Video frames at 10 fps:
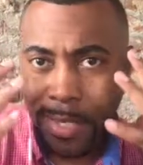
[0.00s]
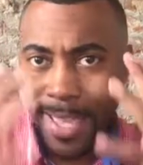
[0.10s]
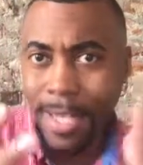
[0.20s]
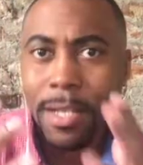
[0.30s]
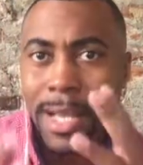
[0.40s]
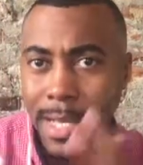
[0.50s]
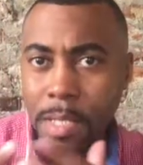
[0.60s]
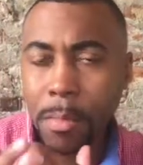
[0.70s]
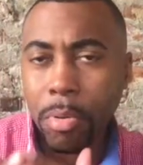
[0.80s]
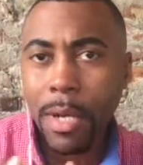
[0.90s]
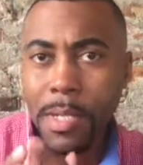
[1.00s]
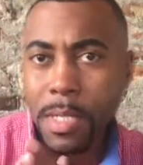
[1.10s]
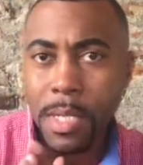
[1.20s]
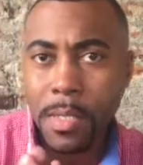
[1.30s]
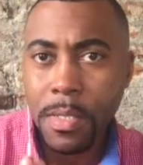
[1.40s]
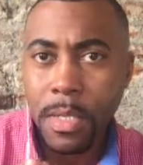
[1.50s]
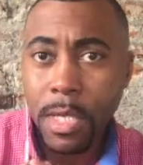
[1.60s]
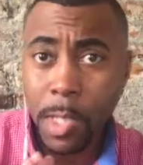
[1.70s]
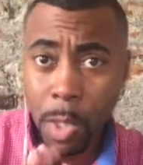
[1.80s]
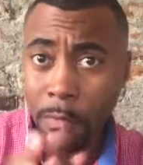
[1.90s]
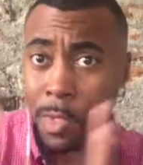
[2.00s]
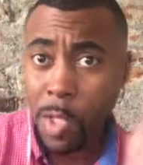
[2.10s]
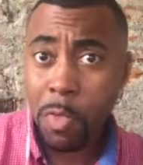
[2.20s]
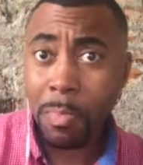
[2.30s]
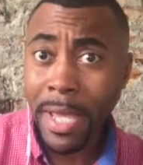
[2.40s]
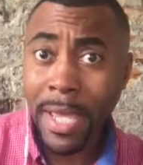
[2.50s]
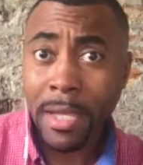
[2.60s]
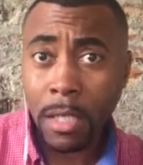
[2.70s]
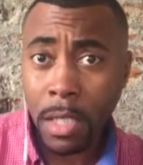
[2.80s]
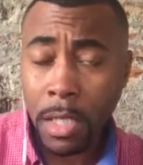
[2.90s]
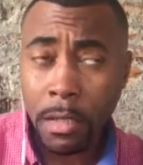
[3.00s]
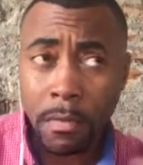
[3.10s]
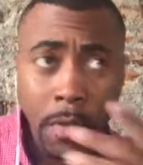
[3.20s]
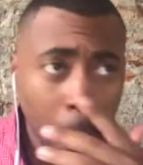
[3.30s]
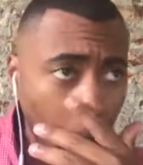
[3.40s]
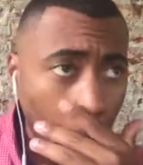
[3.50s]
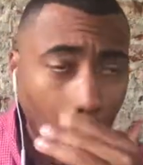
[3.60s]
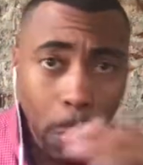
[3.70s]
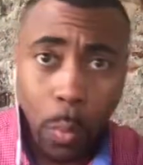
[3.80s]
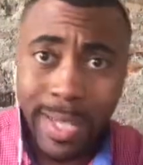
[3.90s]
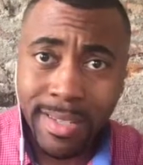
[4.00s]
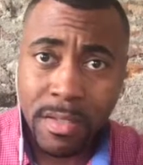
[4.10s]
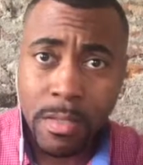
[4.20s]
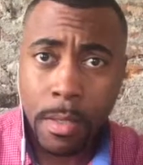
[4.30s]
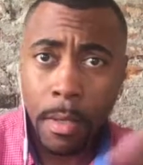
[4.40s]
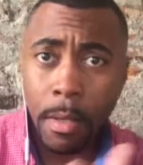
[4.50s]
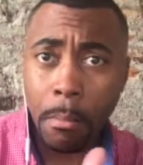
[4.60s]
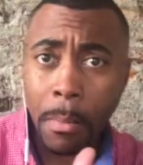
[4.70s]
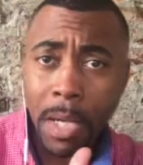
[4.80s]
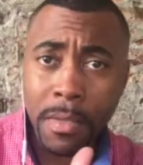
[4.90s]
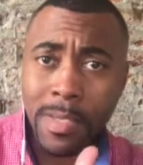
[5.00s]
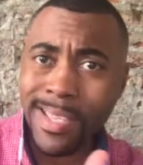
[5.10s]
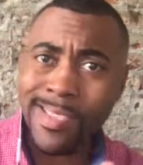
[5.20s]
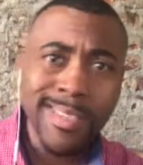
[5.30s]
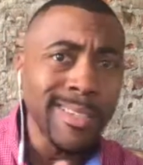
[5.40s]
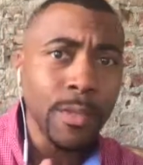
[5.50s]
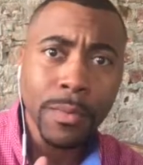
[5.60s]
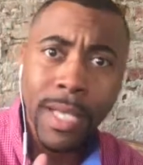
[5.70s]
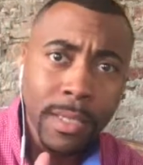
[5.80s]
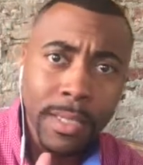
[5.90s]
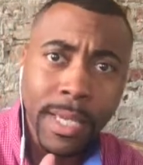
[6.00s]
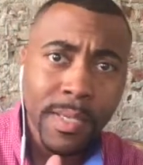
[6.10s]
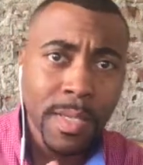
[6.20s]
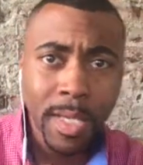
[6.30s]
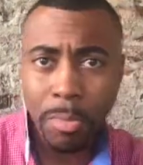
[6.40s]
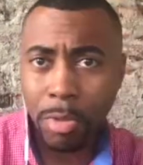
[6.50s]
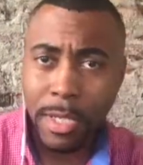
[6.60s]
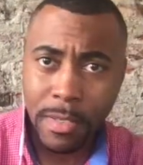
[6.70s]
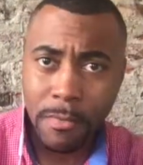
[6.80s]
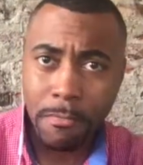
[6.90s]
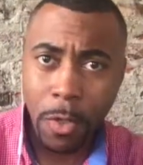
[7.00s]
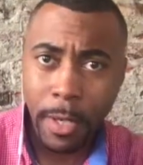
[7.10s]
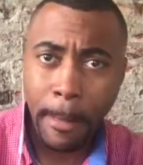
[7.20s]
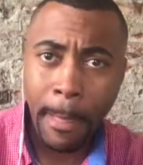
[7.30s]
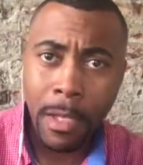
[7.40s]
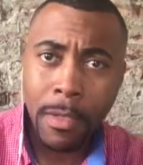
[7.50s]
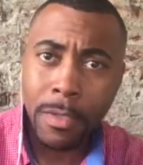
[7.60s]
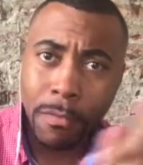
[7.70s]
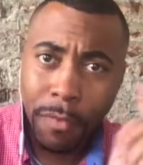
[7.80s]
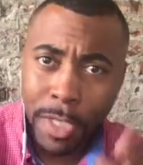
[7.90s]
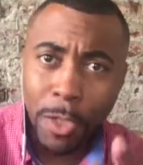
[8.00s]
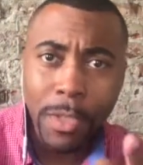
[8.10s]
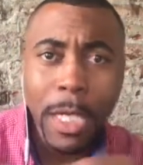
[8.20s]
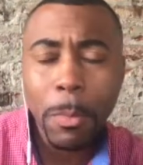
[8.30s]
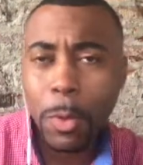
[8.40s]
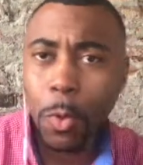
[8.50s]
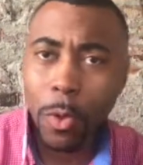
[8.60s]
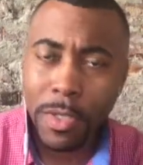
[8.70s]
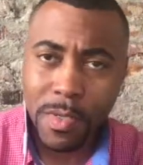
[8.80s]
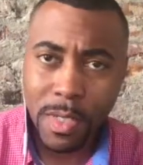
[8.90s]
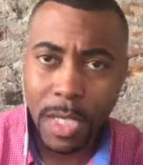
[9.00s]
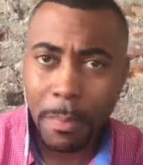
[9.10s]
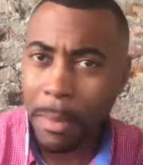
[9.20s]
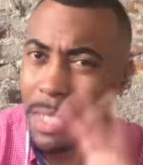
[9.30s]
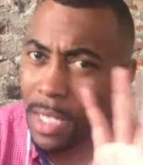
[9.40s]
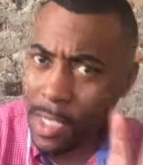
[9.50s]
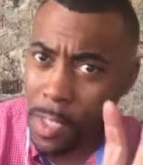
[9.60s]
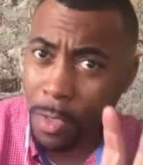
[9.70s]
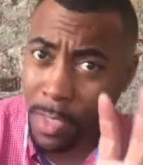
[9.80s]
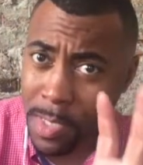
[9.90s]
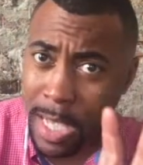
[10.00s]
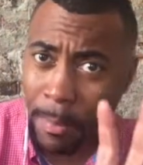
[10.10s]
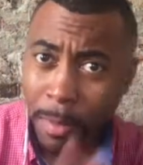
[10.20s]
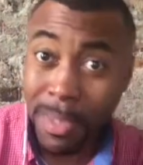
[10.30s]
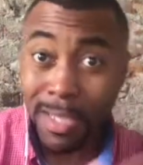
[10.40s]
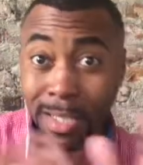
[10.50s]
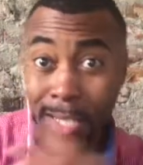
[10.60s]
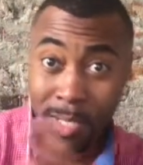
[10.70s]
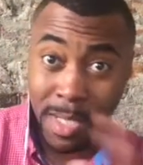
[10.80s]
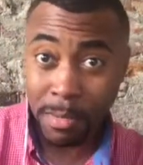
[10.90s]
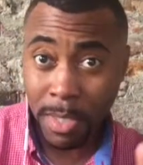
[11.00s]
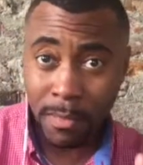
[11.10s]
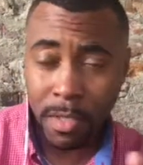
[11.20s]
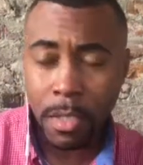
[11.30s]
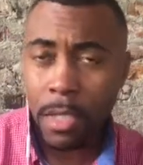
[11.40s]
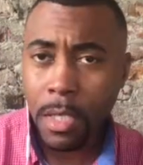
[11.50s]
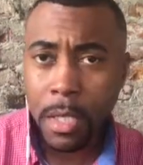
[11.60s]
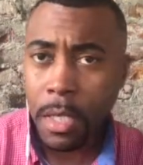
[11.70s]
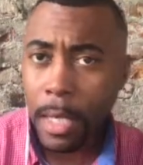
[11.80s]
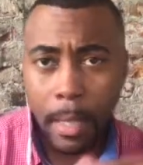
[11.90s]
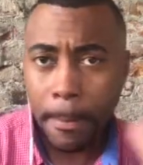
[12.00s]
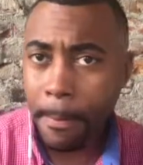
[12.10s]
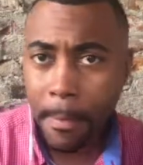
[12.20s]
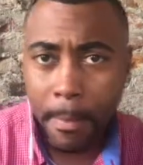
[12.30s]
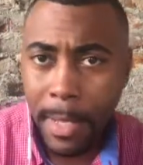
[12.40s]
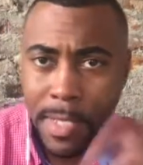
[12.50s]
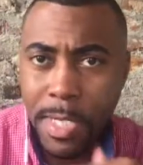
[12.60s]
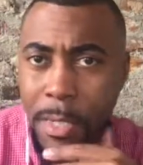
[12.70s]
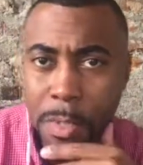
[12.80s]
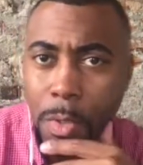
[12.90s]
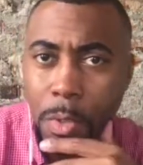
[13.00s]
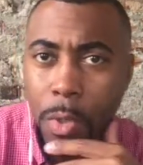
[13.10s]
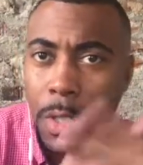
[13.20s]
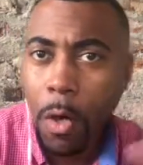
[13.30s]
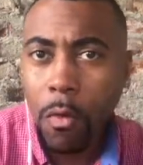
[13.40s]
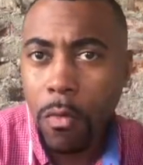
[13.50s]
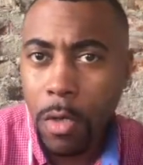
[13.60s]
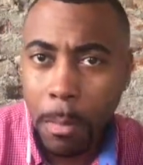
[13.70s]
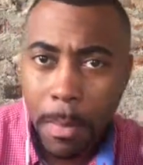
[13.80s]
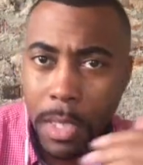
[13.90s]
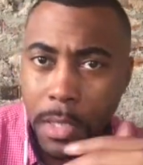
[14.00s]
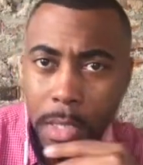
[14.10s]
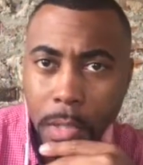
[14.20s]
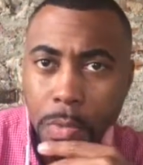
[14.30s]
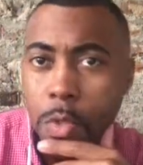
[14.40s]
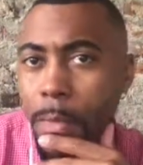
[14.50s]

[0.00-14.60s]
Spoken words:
analyzing process is over the span of weeks, months, and still nothing has taken place. All right. The video that I'm recording today, maybe not necessarily the topic, but the concept of it, I said I was going to do it over a month ago, 2